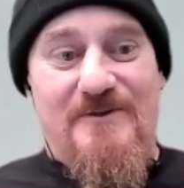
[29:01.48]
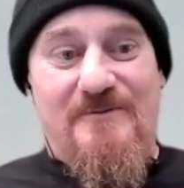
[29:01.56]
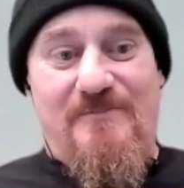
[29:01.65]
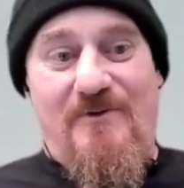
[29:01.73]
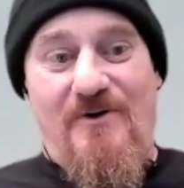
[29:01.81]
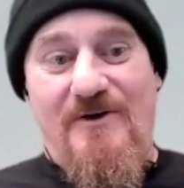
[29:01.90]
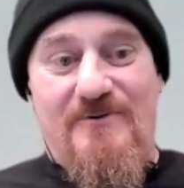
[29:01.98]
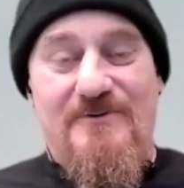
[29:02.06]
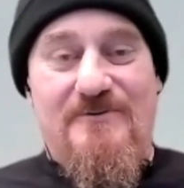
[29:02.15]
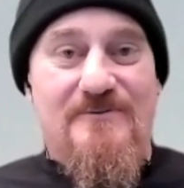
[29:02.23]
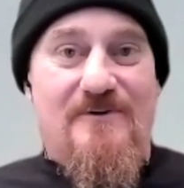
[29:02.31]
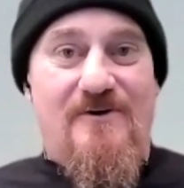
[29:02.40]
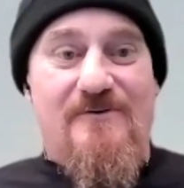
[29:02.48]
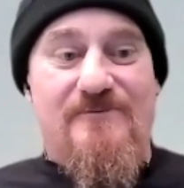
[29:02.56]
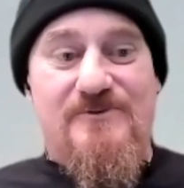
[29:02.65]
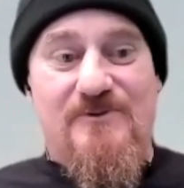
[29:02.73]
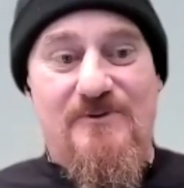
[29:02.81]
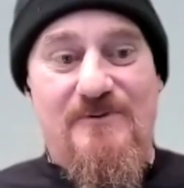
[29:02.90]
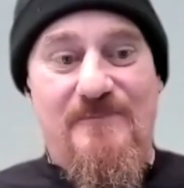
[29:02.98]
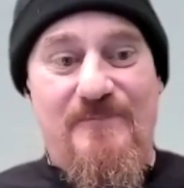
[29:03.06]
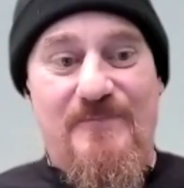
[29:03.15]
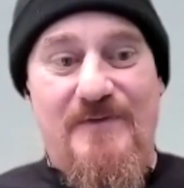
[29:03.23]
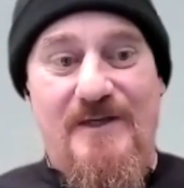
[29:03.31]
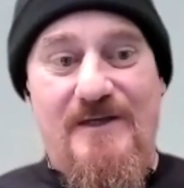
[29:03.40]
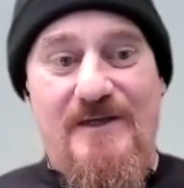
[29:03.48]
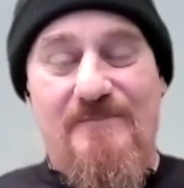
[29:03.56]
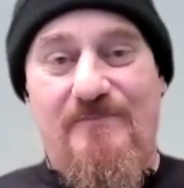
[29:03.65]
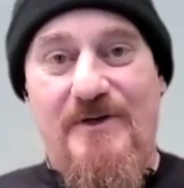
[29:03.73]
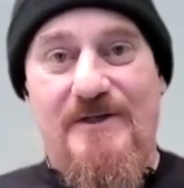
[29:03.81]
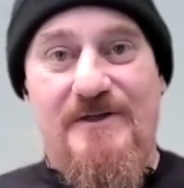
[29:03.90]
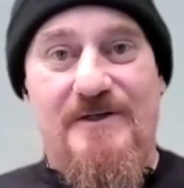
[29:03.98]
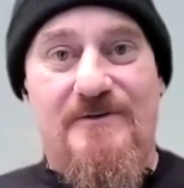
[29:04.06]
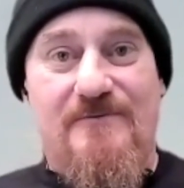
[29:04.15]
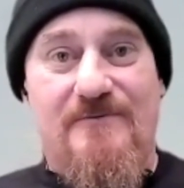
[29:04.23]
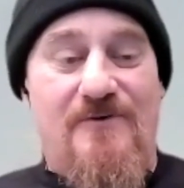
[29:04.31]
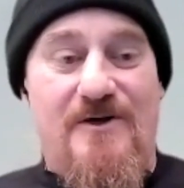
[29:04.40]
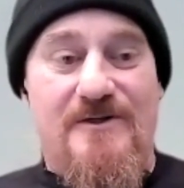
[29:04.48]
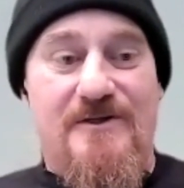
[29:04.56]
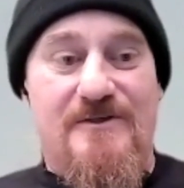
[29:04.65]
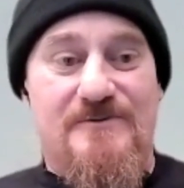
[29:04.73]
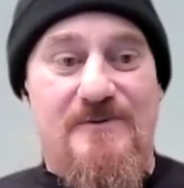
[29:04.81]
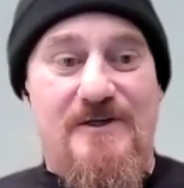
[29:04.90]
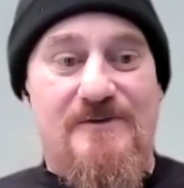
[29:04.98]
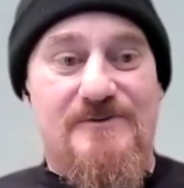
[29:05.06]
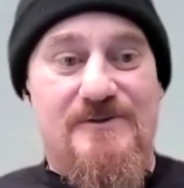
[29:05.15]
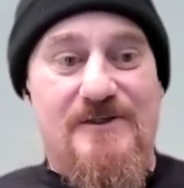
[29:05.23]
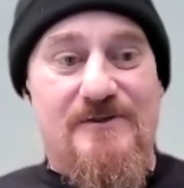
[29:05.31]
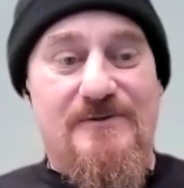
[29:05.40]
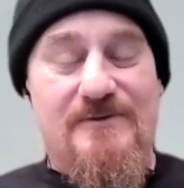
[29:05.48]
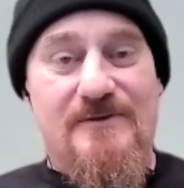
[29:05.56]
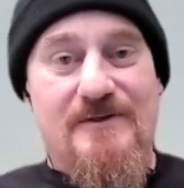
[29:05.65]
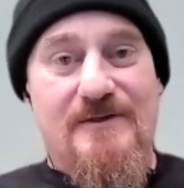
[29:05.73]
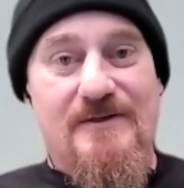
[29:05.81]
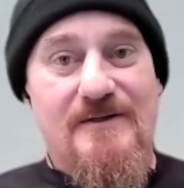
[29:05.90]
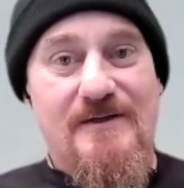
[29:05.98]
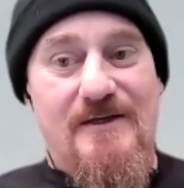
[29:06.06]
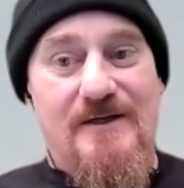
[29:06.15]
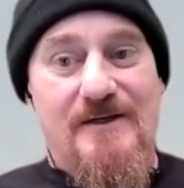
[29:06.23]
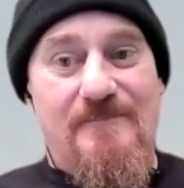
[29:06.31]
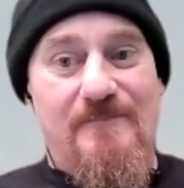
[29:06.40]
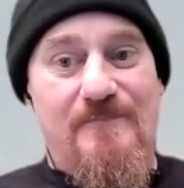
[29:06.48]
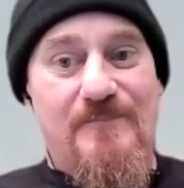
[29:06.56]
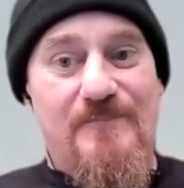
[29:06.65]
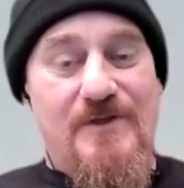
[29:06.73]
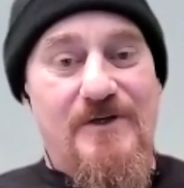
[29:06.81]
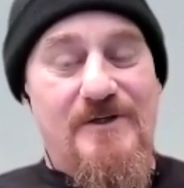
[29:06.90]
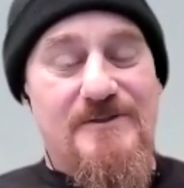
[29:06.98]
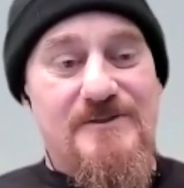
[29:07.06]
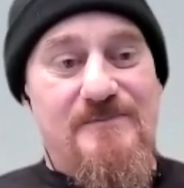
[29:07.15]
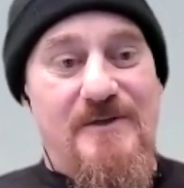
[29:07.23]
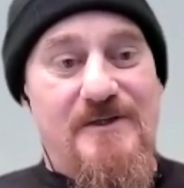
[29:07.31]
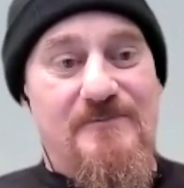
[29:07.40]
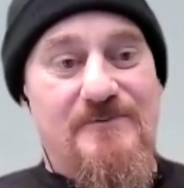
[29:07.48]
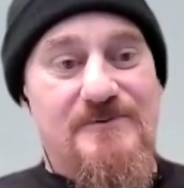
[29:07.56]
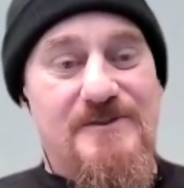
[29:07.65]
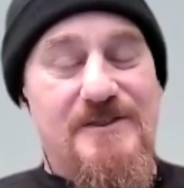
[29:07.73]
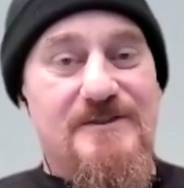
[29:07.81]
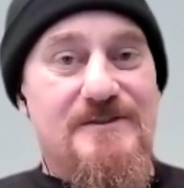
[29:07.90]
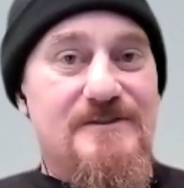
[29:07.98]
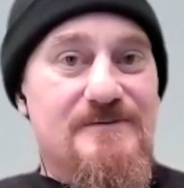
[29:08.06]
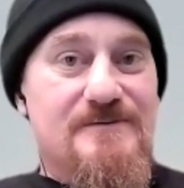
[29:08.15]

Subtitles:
could buy oil offshore and bring it in and refine it as well. So, you know, it just made more sense.